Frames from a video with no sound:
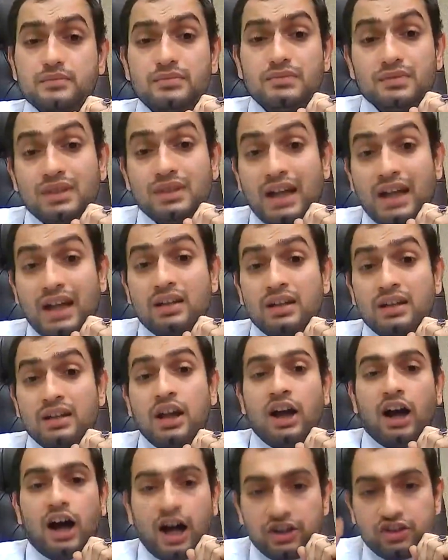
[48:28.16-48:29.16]
that
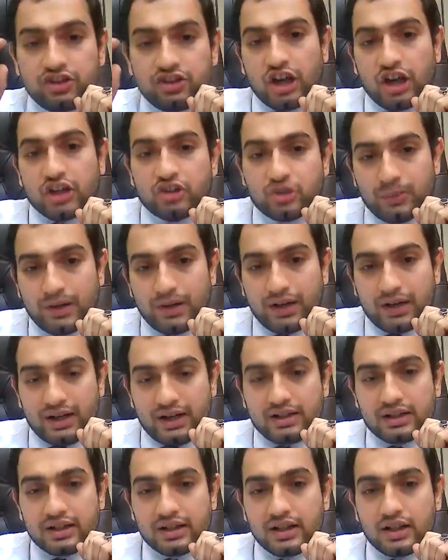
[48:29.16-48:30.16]
a
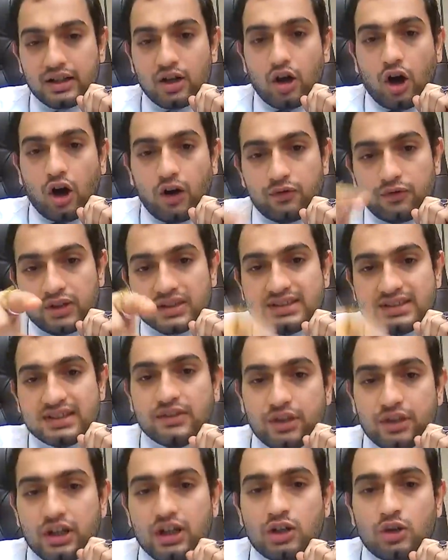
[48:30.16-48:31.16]
judgment of a
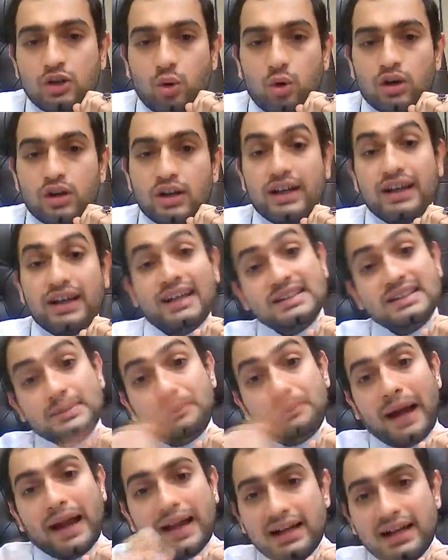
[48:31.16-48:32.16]
civil court is
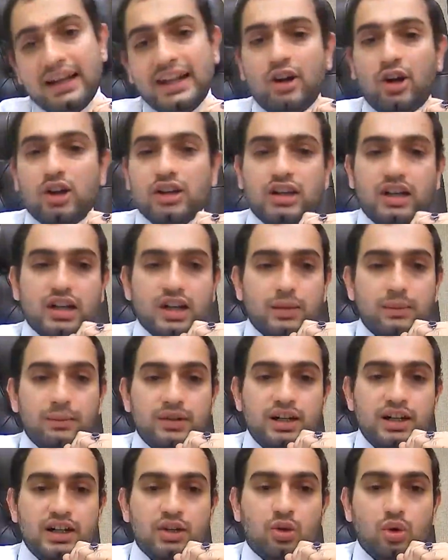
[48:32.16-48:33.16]
binding on the
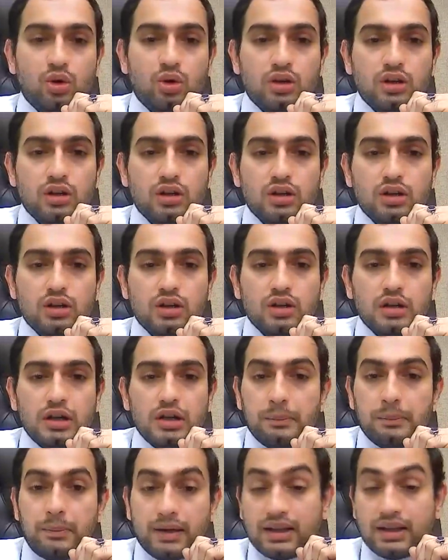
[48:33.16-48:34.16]
criminal court,
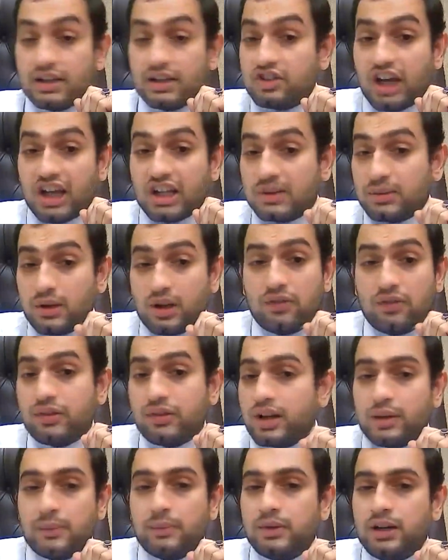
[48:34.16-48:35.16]
but the judgment of a
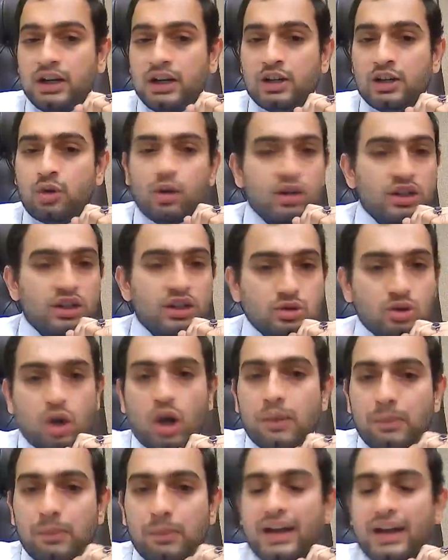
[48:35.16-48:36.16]
criminal court is
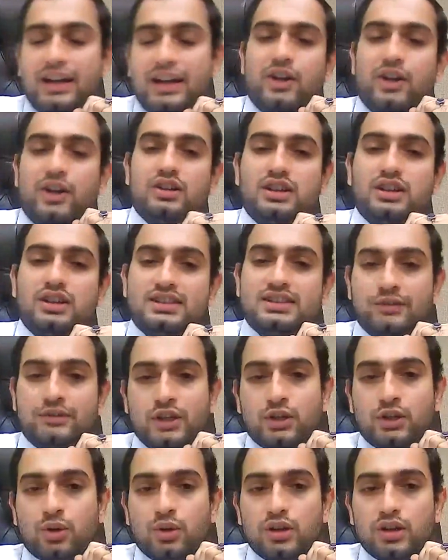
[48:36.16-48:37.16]
not binding on the civil
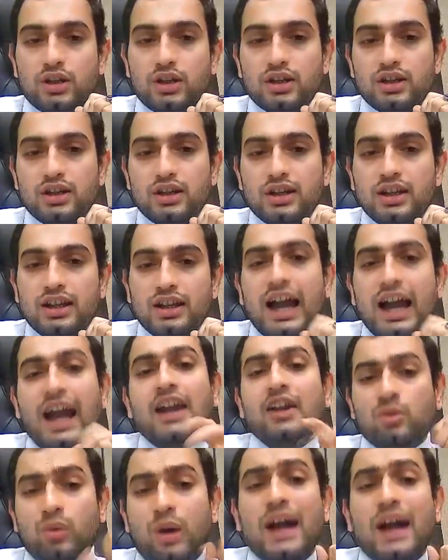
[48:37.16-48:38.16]
court.
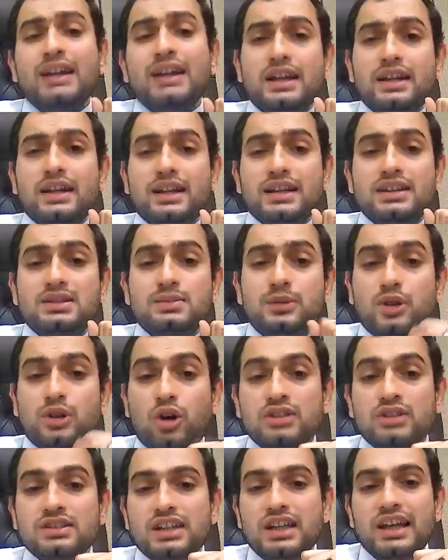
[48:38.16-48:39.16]
And why that is?
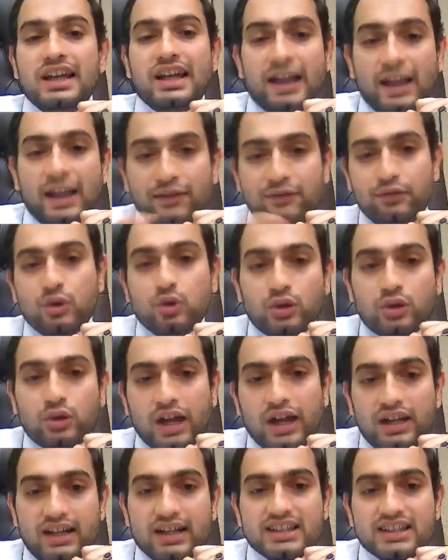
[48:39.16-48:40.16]
Because if you
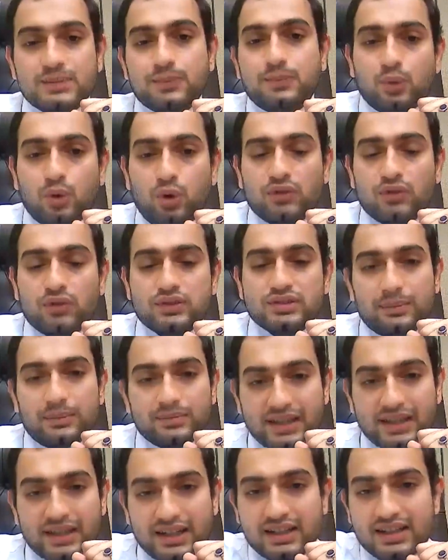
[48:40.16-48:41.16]
can disprove
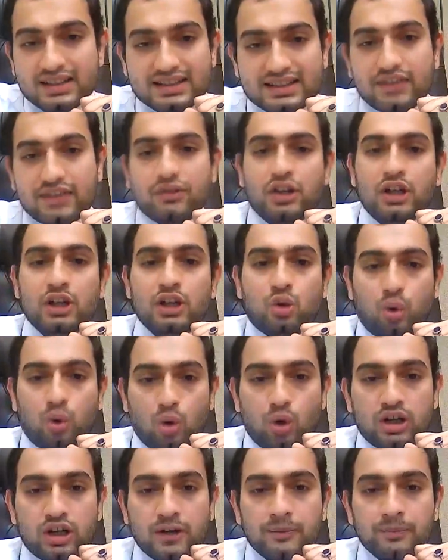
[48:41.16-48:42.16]
something in the civil
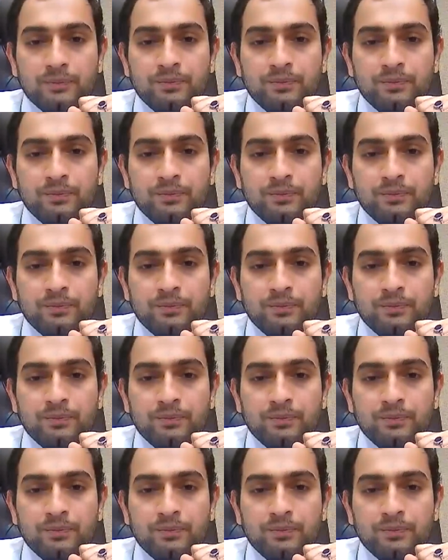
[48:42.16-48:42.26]
court,